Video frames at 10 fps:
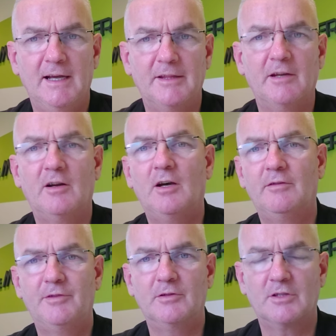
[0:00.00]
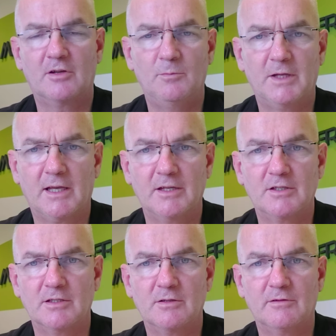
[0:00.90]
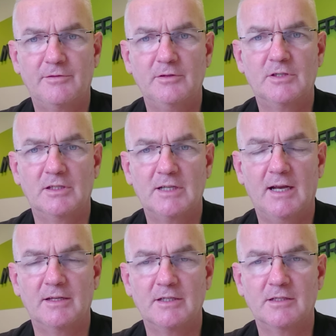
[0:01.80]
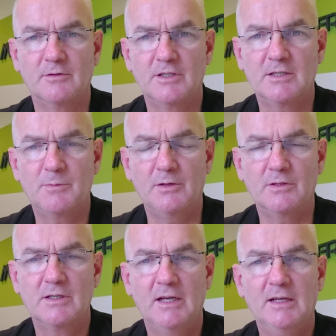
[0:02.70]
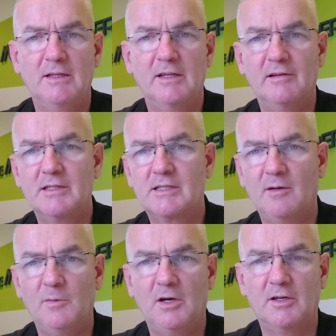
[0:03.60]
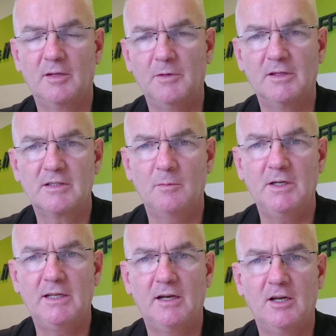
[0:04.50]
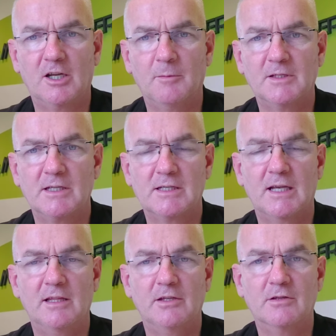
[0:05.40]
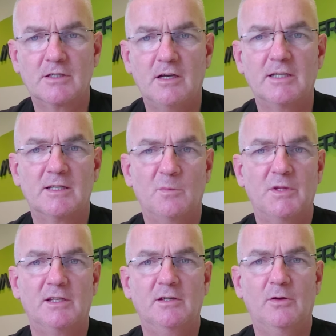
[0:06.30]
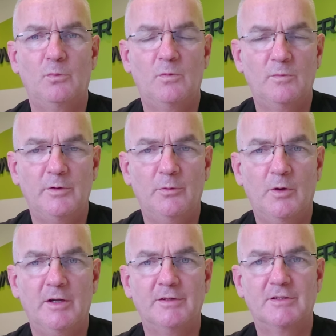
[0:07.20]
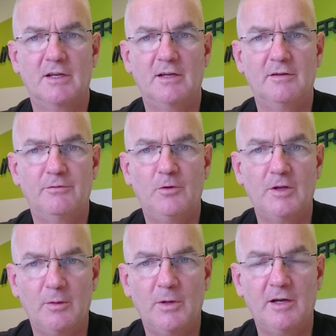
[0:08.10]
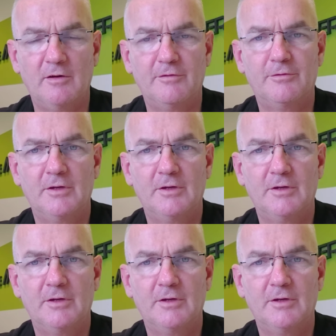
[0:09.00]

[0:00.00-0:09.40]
and there are future complications or future challenges or disputes, there is some argument, some legal argument to say that you signed something you weren't fully aware of,